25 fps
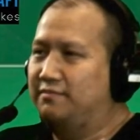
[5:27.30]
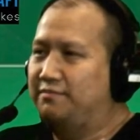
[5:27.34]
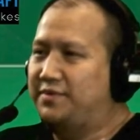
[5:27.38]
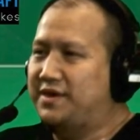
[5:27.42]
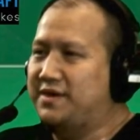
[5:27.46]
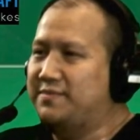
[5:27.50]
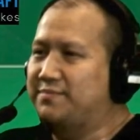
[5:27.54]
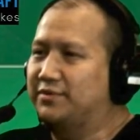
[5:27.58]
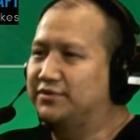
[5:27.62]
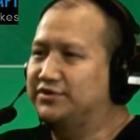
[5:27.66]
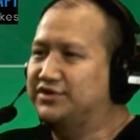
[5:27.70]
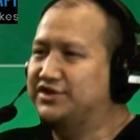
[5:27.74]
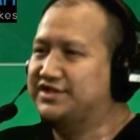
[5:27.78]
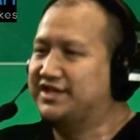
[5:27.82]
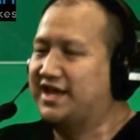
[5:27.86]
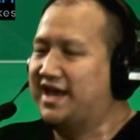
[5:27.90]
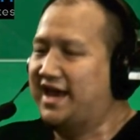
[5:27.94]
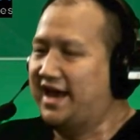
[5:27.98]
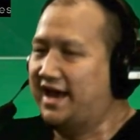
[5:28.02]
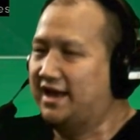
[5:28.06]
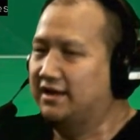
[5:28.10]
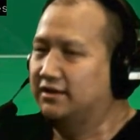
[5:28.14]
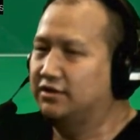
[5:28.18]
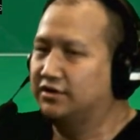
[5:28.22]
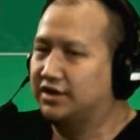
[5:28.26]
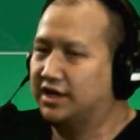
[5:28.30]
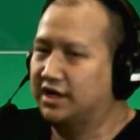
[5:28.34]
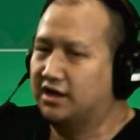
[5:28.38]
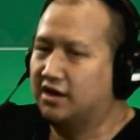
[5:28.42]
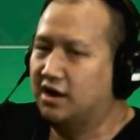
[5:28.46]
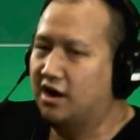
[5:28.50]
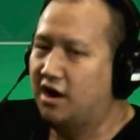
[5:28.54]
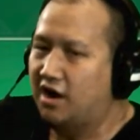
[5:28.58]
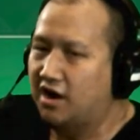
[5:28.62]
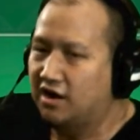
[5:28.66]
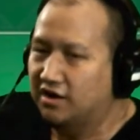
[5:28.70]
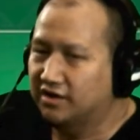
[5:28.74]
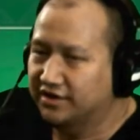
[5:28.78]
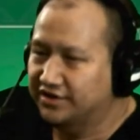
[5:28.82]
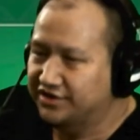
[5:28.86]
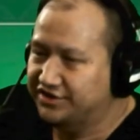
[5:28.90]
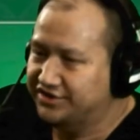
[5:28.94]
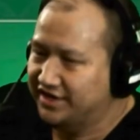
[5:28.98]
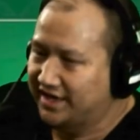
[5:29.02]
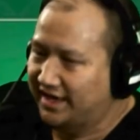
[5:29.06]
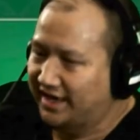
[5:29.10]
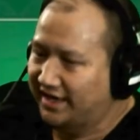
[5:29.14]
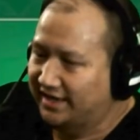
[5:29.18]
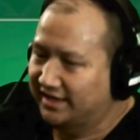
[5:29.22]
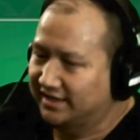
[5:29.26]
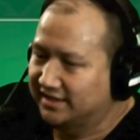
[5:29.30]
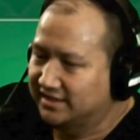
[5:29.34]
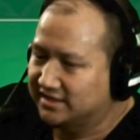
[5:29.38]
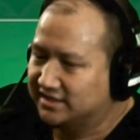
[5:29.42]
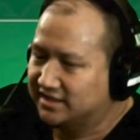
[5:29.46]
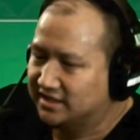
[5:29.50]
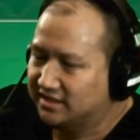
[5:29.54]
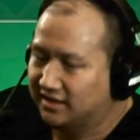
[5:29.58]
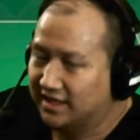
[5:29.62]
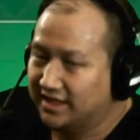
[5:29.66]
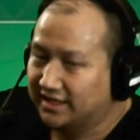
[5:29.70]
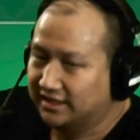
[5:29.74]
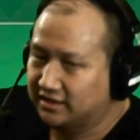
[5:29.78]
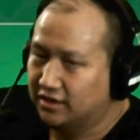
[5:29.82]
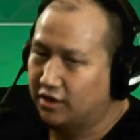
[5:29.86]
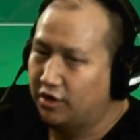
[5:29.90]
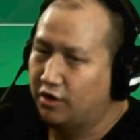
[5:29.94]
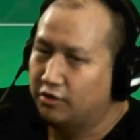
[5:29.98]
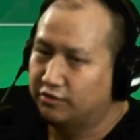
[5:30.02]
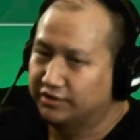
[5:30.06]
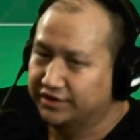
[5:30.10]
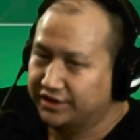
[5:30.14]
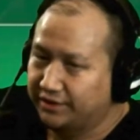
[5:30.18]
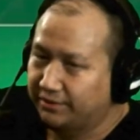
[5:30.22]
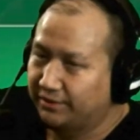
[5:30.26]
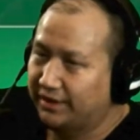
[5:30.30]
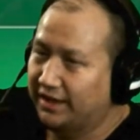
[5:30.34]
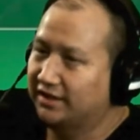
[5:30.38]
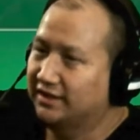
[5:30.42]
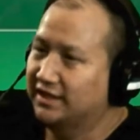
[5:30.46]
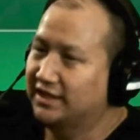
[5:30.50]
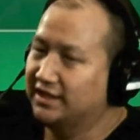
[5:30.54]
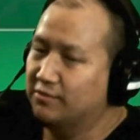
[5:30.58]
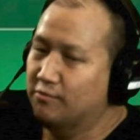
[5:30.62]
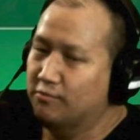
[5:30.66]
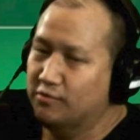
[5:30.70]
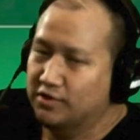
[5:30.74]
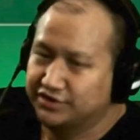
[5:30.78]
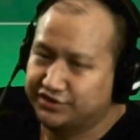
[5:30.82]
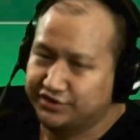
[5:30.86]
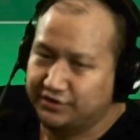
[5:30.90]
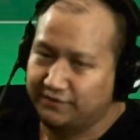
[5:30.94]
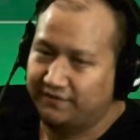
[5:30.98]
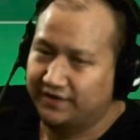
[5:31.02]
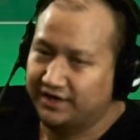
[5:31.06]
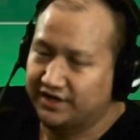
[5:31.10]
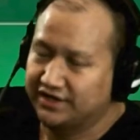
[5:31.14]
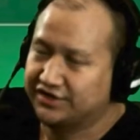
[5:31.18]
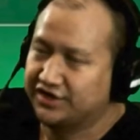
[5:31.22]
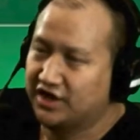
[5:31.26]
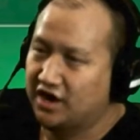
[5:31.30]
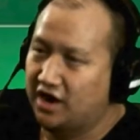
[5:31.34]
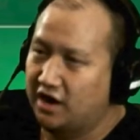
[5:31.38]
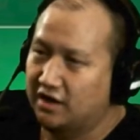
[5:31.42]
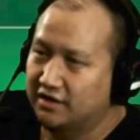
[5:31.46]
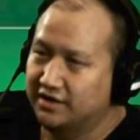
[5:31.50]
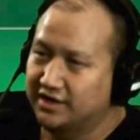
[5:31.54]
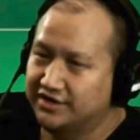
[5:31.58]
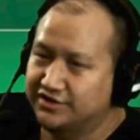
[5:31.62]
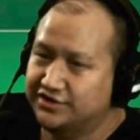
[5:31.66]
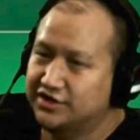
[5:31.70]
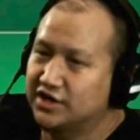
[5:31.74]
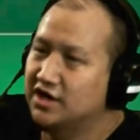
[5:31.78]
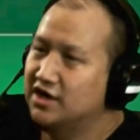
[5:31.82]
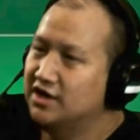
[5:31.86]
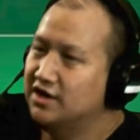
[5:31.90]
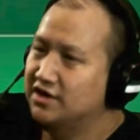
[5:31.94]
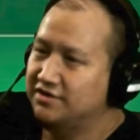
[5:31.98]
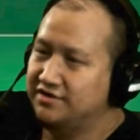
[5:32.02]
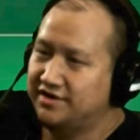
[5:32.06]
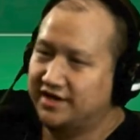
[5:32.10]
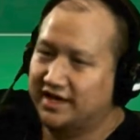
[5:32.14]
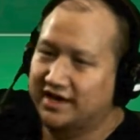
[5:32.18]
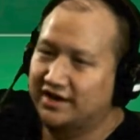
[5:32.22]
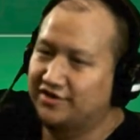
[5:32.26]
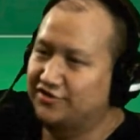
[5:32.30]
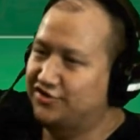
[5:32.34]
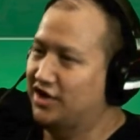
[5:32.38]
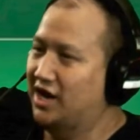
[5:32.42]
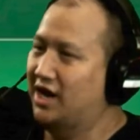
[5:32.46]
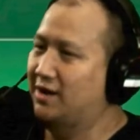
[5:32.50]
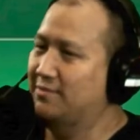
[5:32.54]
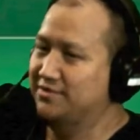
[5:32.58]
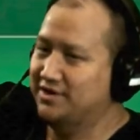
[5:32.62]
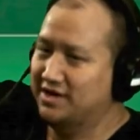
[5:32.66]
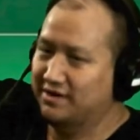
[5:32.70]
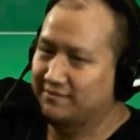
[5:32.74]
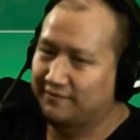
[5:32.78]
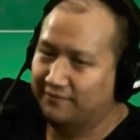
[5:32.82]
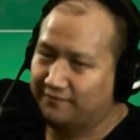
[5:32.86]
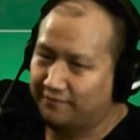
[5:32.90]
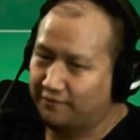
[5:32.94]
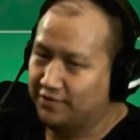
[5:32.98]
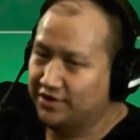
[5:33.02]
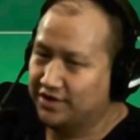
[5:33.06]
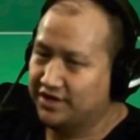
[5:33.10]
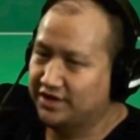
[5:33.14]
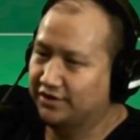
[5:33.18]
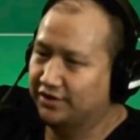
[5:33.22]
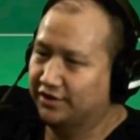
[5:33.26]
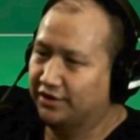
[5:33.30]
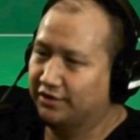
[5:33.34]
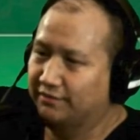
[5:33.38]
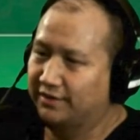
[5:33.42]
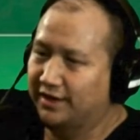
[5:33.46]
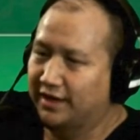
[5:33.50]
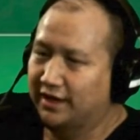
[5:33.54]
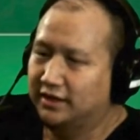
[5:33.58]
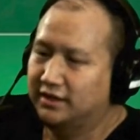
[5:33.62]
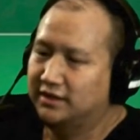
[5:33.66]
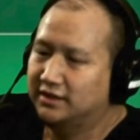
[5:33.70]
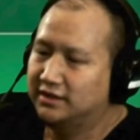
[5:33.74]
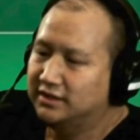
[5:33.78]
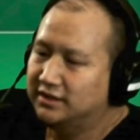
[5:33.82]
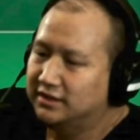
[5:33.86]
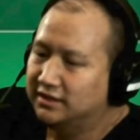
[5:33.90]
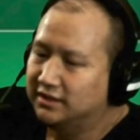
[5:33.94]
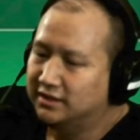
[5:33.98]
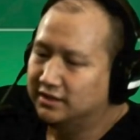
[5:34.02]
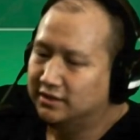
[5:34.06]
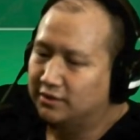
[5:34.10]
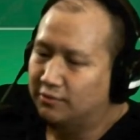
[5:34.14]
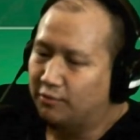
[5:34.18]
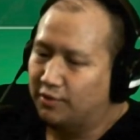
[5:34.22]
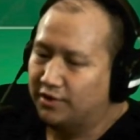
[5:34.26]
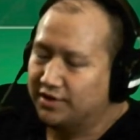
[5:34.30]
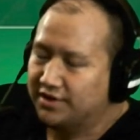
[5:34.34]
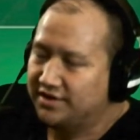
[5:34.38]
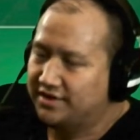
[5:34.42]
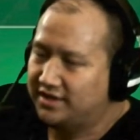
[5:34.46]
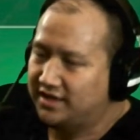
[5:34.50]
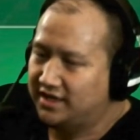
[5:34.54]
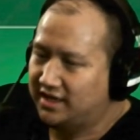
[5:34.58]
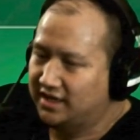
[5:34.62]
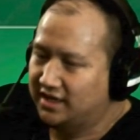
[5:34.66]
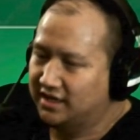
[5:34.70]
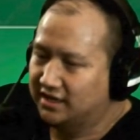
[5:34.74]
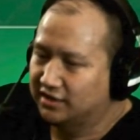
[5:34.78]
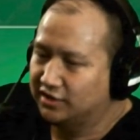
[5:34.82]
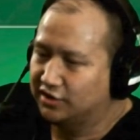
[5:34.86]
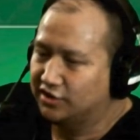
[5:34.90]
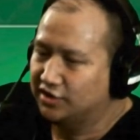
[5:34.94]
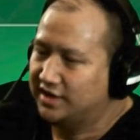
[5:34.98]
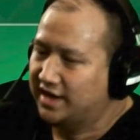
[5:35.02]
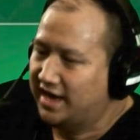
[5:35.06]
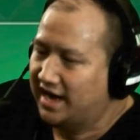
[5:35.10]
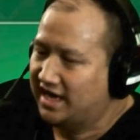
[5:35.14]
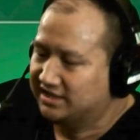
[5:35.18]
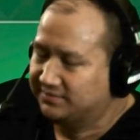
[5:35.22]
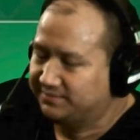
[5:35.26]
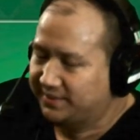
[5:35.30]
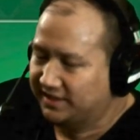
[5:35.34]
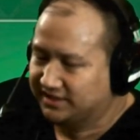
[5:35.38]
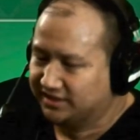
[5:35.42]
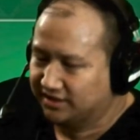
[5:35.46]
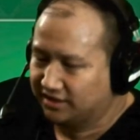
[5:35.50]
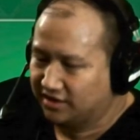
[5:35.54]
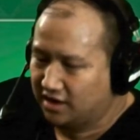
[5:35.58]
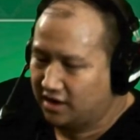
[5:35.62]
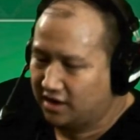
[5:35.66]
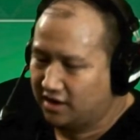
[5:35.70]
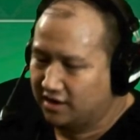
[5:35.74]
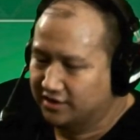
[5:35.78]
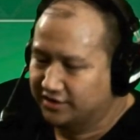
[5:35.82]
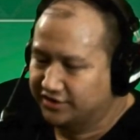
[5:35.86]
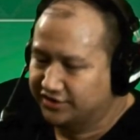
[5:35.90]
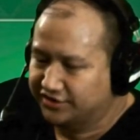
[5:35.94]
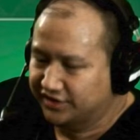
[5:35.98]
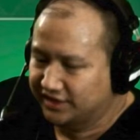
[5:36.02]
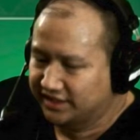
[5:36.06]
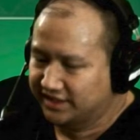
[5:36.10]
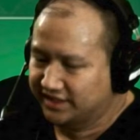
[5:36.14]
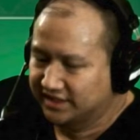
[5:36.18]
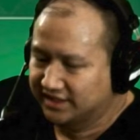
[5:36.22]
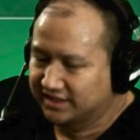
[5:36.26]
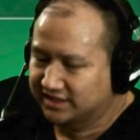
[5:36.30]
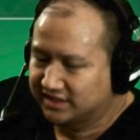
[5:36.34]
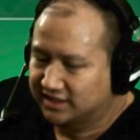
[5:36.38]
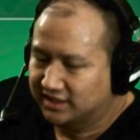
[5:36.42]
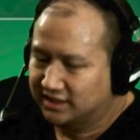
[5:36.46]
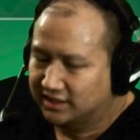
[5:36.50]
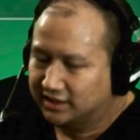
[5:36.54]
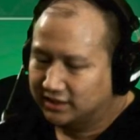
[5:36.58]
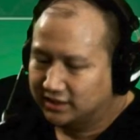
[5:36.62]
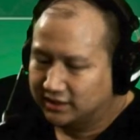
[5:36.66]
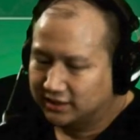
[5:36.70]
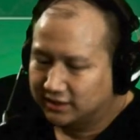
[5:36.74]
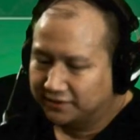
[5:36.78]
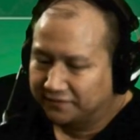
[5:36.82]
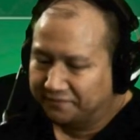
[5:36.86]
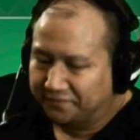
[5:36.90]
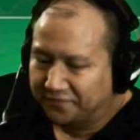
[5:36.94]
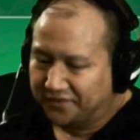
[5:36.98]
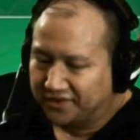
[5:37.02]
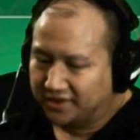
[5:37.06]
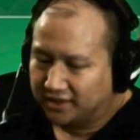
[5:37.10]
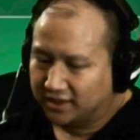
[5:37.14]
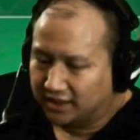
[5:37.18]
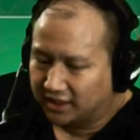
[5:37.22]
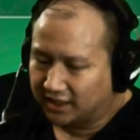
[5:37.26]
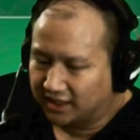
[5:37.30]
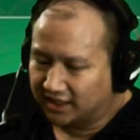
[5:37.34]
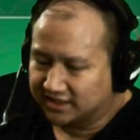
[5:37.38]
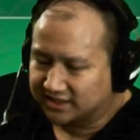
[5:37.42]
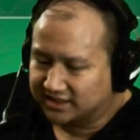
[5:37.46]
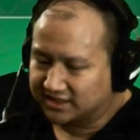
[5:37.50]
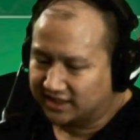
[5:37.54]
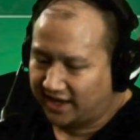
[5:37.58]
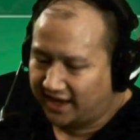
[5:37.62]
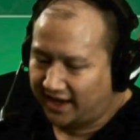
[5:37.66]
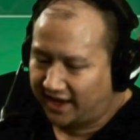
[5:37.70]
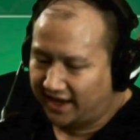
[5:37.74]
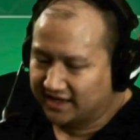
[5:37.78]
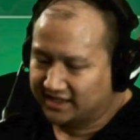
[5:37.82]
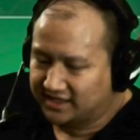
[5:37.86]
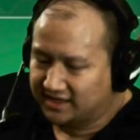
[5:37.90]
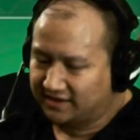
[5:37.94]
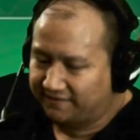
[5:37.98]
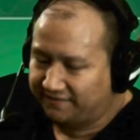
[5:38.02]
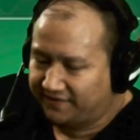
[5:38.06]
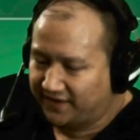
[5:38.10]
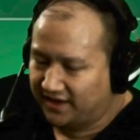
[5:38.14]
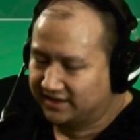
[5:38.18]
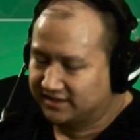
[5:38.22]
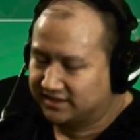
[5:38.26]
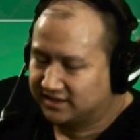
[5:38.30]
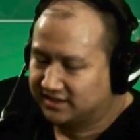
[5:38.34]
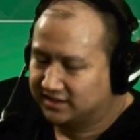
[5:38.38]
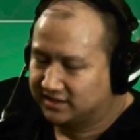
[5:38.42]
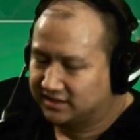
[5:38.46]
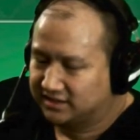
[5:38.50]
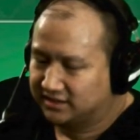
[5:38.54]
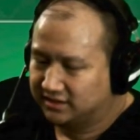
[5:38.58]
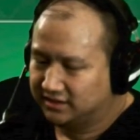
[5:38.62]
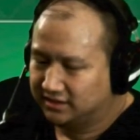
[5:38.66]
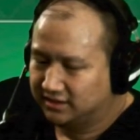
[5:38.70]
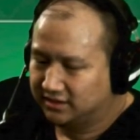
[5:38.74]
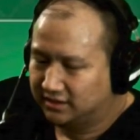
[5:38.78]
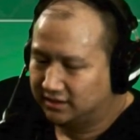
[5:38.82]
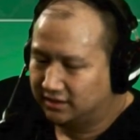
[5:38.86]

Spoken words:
people just can't look at college as like the holy grail. Like once you finish college, you get a job and you have a 40-year career. One of the good aspects of college is it's a defense